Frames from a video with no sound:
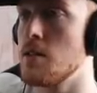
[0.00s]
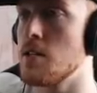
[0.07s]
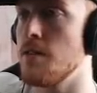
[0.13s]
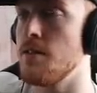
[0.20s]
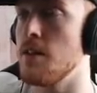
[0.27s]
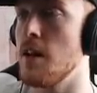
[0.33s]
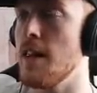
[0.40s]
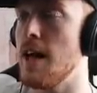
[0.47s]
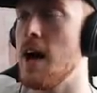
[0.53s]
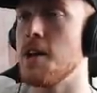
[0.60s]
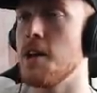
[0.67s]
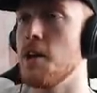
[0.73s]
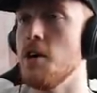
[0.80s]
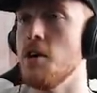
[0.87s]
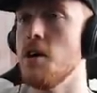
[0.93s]
something like that, I
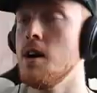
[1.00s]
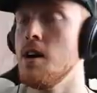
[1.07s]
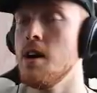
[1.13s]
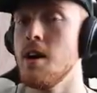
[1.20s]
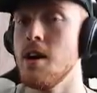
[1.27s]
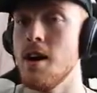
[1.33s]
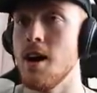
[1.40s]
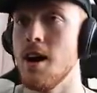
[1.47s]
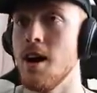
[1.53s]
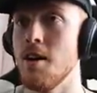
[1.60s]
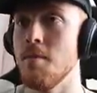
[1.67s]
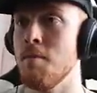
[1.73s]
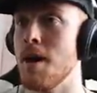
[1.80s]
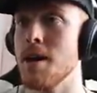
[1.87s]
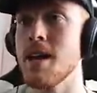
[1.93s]
don't know.
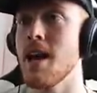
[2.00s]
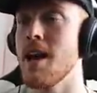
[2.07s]
Um, but